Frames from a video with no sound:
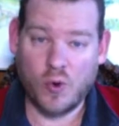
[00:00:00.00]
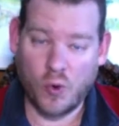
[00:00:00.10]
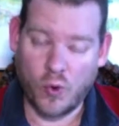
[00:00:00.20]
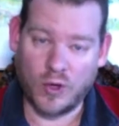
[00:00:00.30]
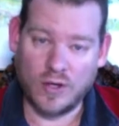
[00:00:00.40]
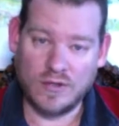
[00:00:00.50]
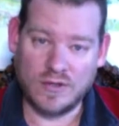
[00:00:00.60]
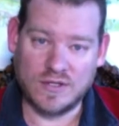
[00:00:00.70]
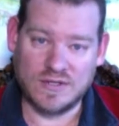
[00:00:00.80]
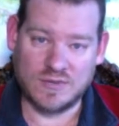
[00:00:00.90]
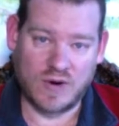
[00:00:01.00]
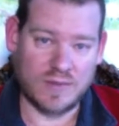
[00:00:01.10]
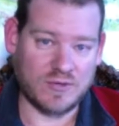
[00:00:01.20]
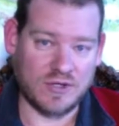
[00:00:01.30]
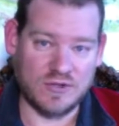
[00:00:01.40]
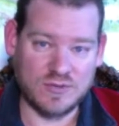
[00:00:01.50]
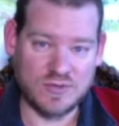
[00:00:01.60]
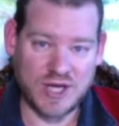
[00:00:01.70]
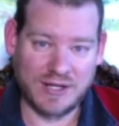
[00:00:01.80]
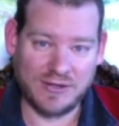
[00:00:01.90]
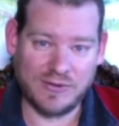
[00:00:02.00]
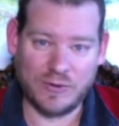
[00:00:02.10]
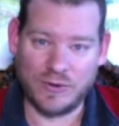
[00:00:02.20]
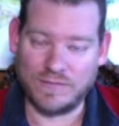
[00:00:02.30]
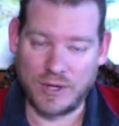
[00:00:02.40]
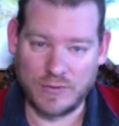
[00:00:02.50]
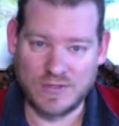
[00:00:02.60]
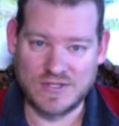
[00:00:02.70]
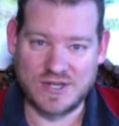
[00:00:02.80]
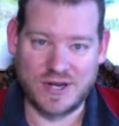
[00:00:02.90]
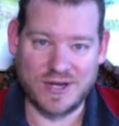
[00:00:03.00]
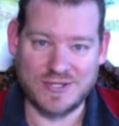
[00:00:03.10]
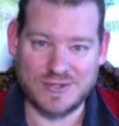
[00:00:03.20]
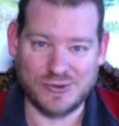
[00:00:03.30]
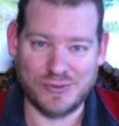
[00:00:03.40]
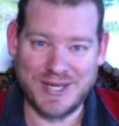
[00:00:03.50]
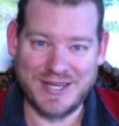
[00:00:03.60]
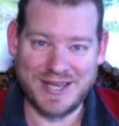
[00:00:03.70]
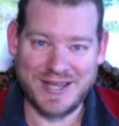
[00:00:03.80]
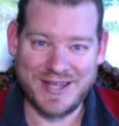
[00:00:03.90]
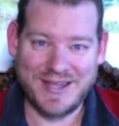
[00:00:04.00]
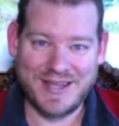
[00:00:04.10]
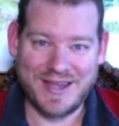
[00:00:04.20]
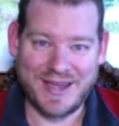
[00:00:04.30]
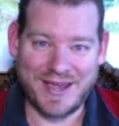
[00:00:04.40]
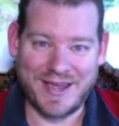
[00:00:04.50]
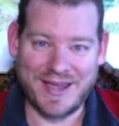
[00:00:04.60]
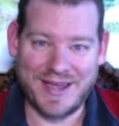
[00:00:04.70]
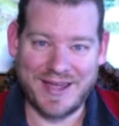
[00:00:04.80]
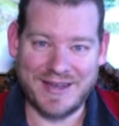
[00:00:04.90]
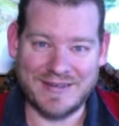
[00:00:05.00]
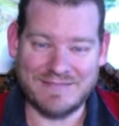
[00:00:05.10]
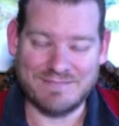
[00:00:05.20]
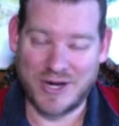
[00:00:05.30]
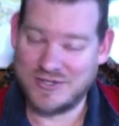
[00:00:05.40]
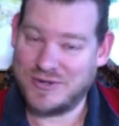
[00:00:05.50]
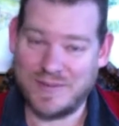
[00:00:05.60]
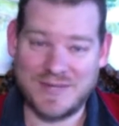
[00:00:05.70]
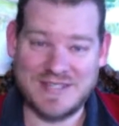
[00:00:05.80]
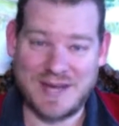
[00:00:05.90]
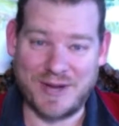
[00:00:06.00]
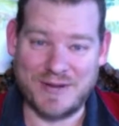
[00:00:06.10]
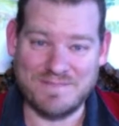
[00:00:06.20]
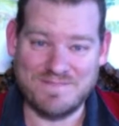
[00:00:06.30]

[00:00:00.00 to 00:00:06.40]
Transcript: Or you can subscribe to our YouTube channel or follow us on social media and monitor your updates that way.